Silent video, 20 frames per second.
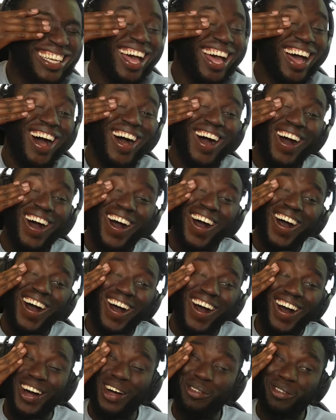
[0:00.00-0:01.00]

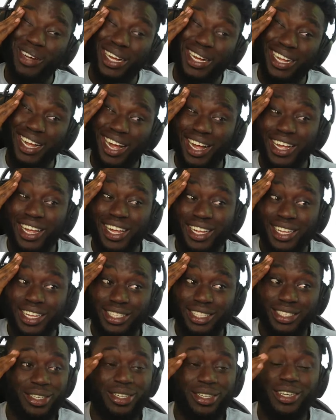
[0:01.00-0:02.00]
oh my god,
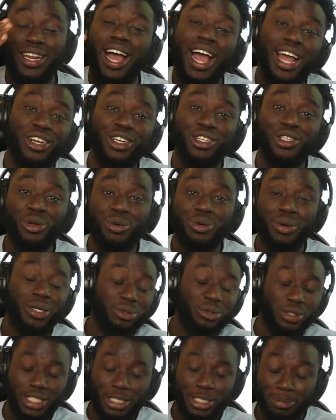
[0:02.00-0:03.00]
dude! I don't do well
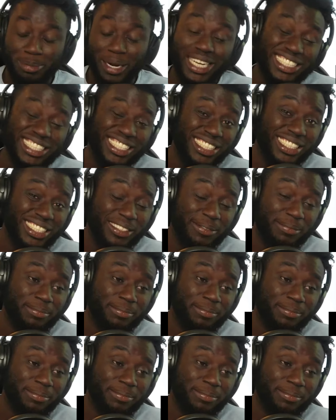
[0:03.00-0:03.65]
with spice.